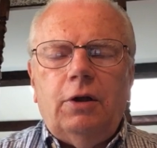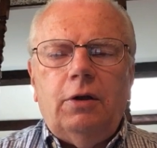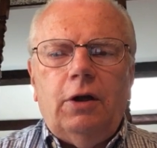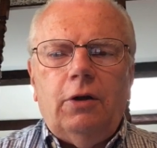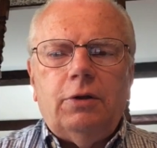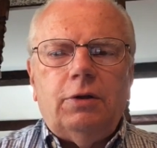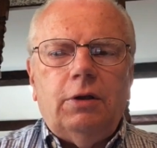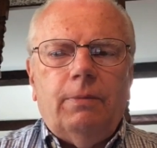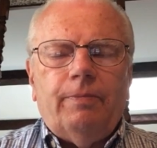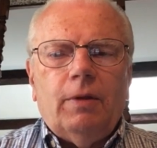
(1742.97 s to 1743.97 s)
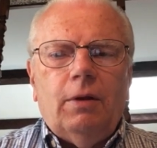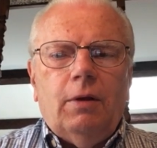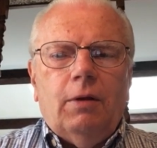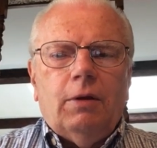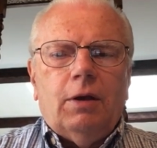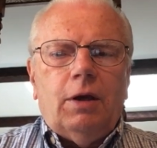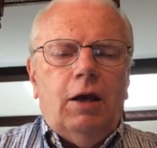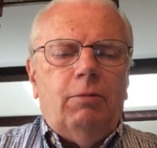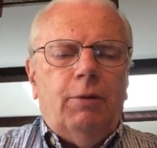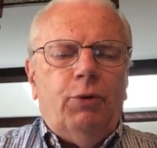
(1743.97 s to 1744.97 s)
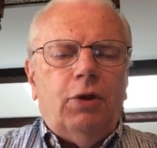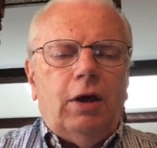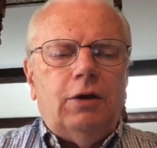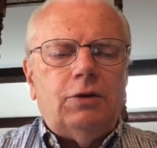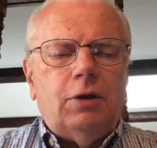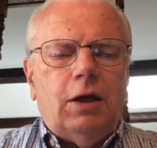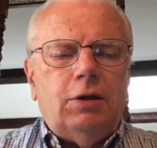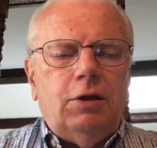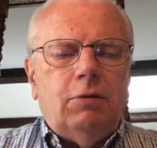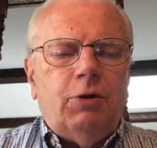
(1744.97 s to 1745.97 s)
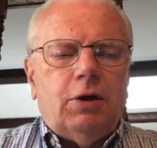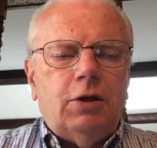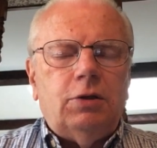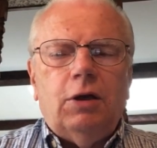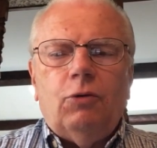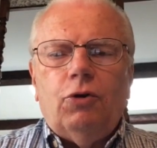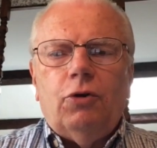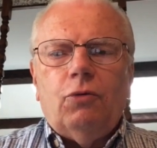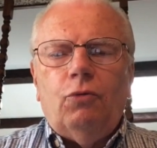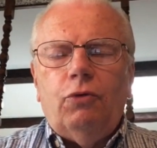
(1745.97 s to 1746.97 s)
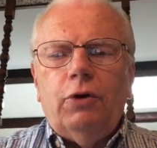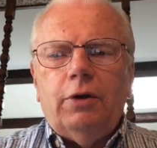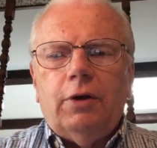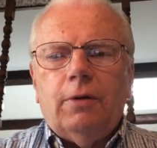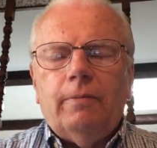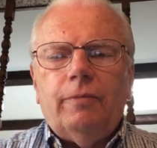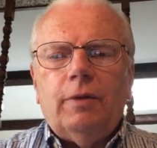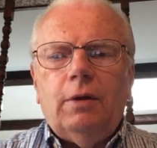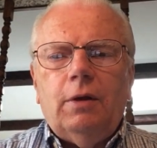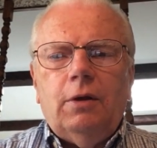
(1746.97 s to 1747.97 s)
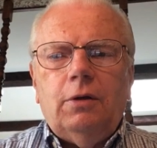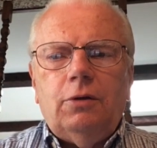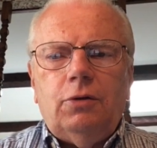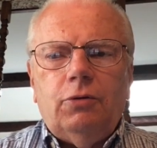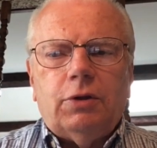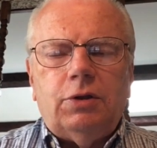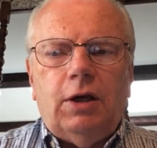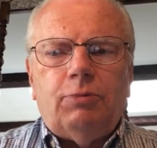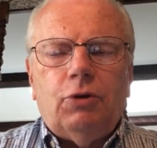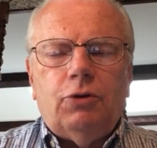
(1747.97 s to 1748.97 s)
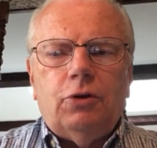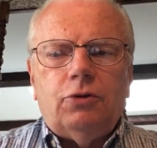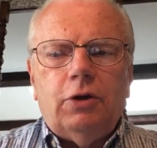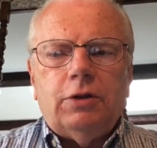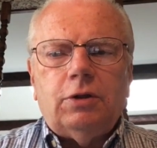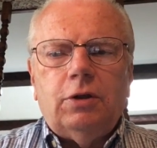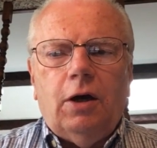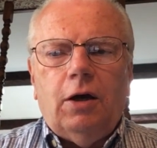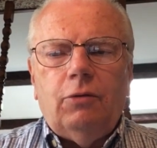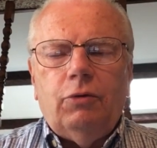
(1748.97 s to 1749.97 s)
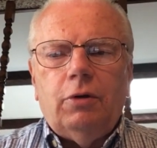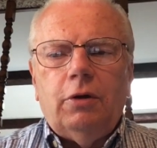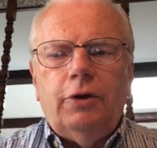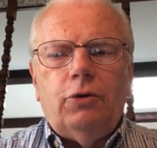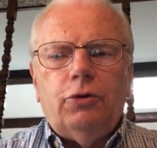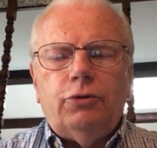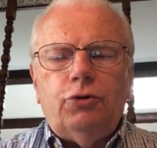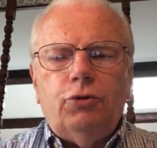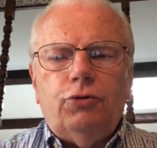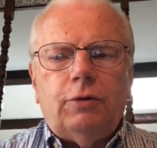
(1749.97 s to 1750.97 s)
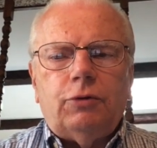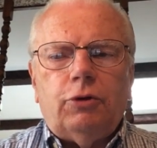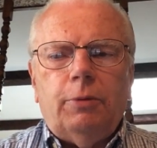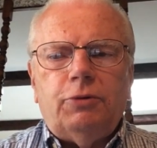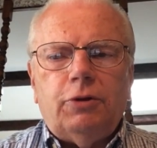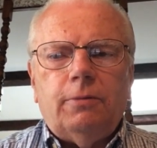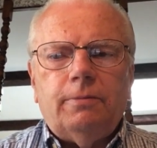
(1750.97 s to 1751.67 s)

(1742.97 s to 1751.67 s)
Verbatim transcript: inerrancy came up with that as an idea because they weren't willing to accept or to trust God with the literal truths of Scripture.